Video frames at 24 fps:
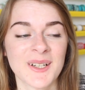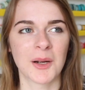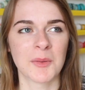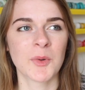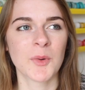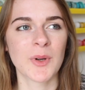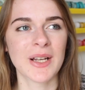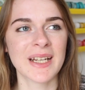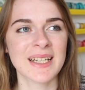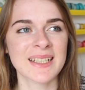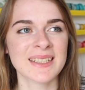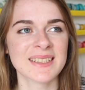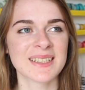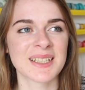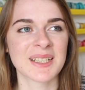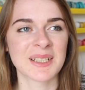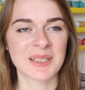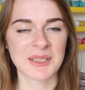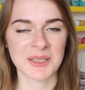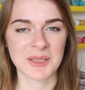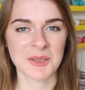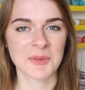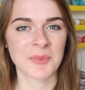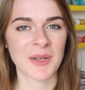I'm always a
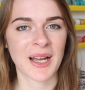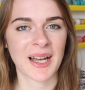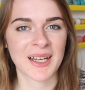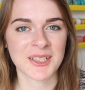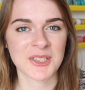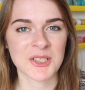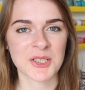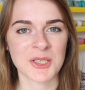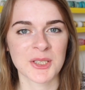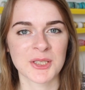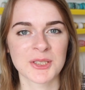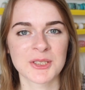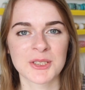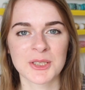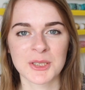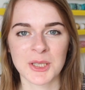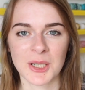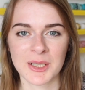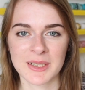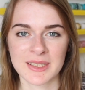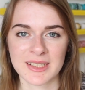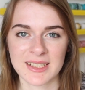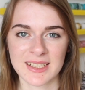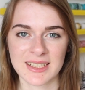little bit anxious to
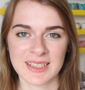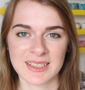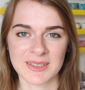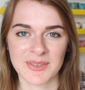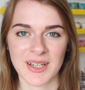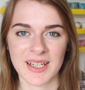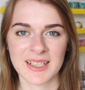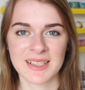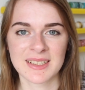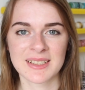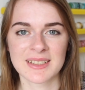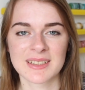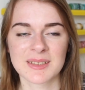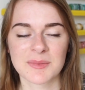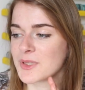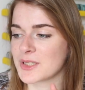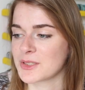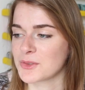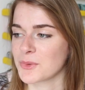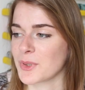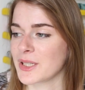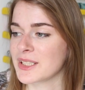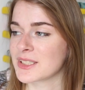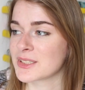go to these events.
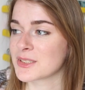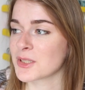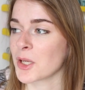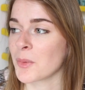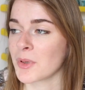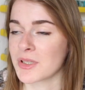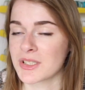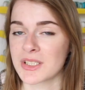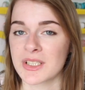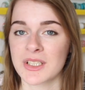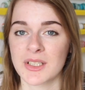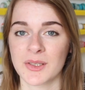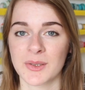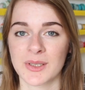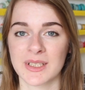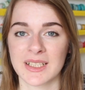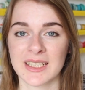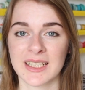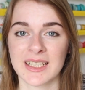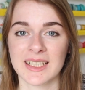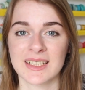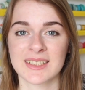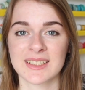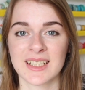There's always so much to do at
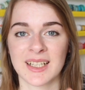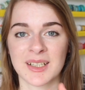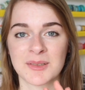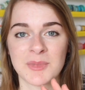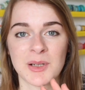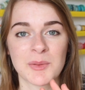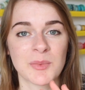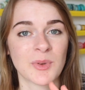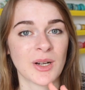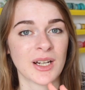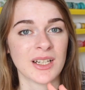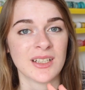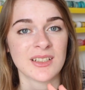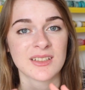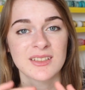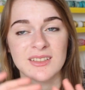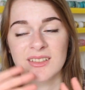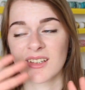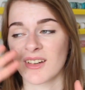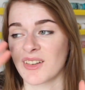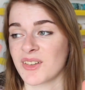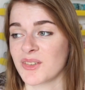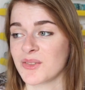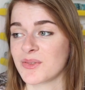these and my brain
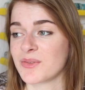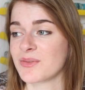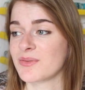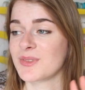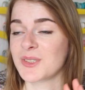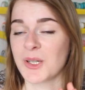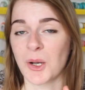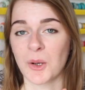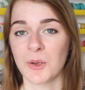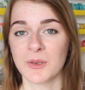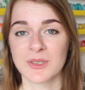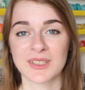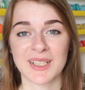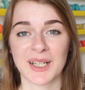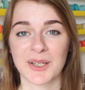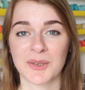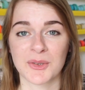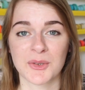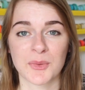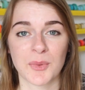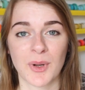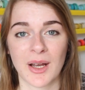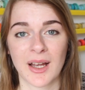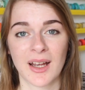just kind of goes
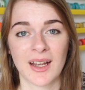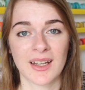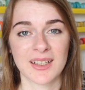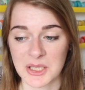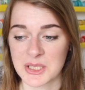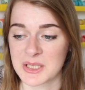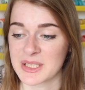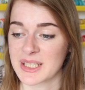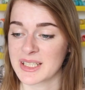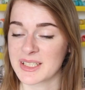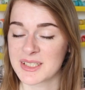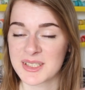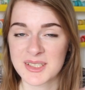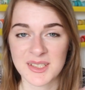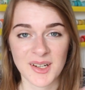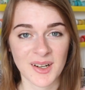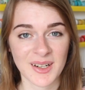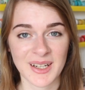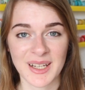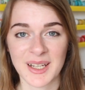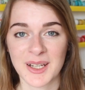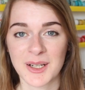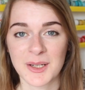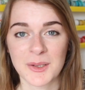elsewhere. I just get
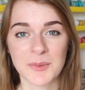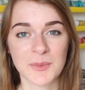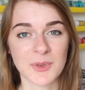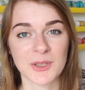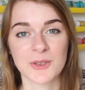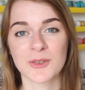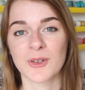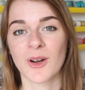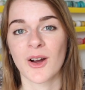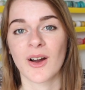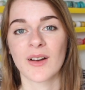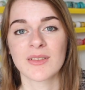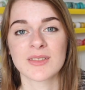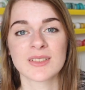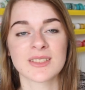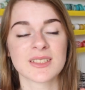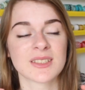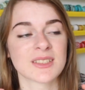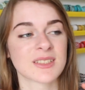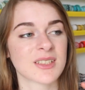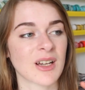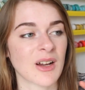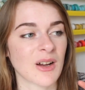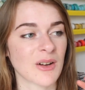stuck in with the crafts and
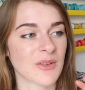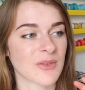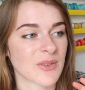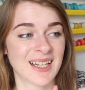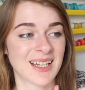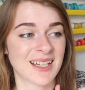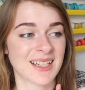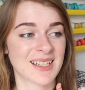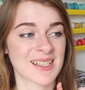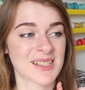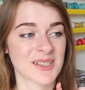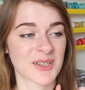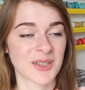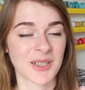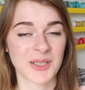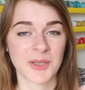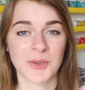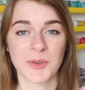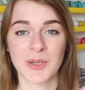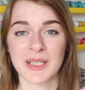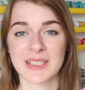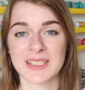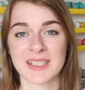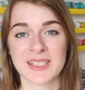stuff, and I
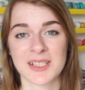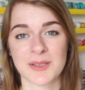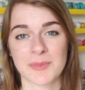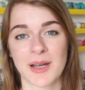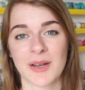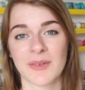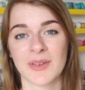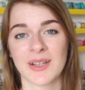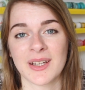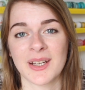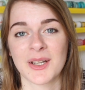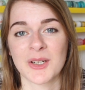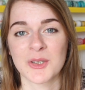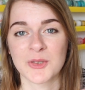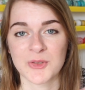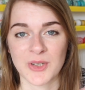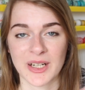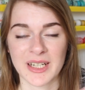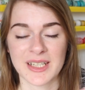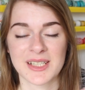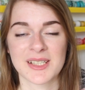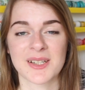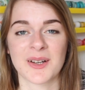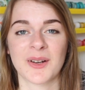always end up having a
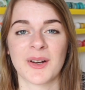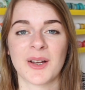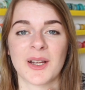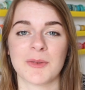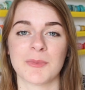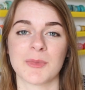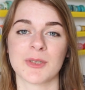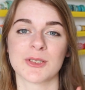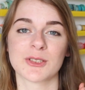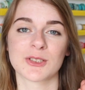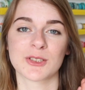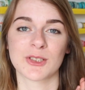great time.